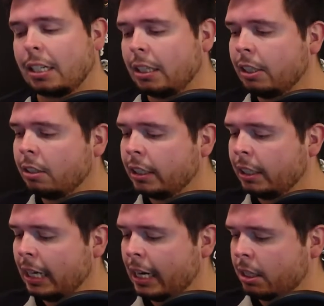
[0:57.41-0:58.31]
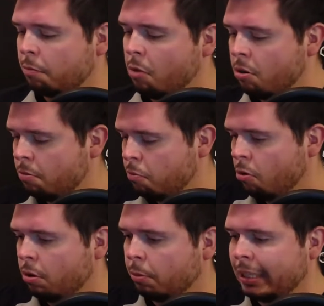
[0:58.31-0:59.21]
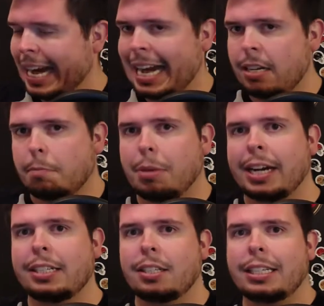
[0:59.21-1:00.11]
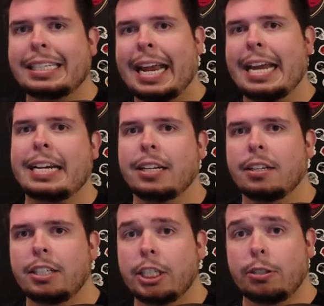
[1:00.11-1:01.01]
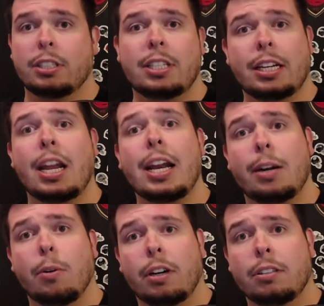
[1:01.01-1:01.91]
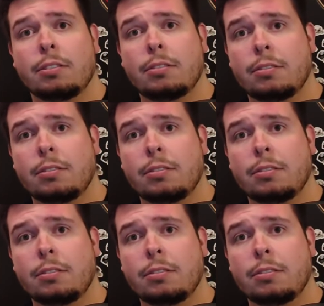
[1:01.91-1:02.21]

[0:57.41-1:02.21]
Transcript: It's literally a small portable 8-pint keg you can take anywhere.